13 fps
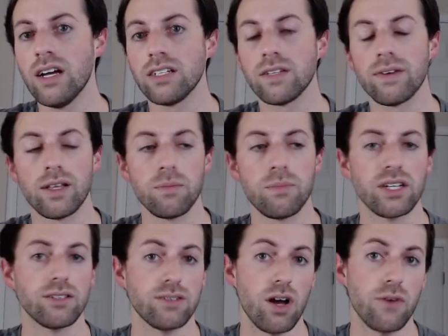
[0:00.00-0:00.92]
developing a
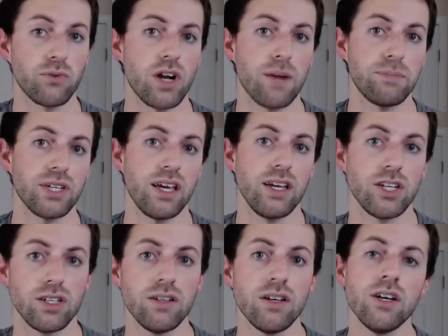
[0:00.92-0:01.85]
software
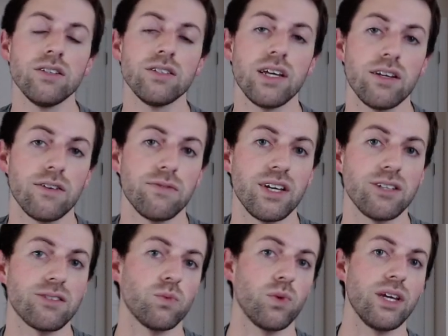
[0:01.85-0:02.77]
application to
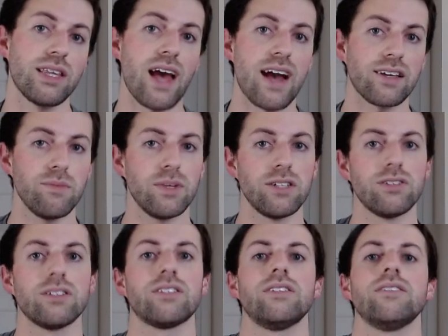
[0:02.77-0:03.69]
interface with
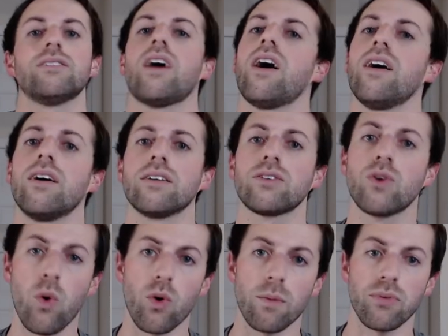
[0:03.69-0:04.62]
Acumentrics'
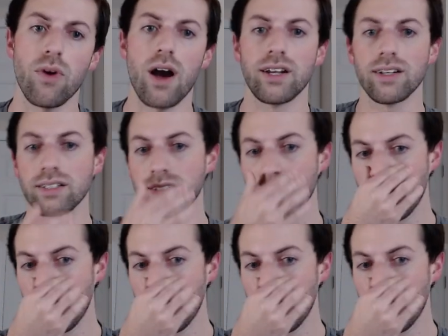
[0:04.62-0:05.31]
core products.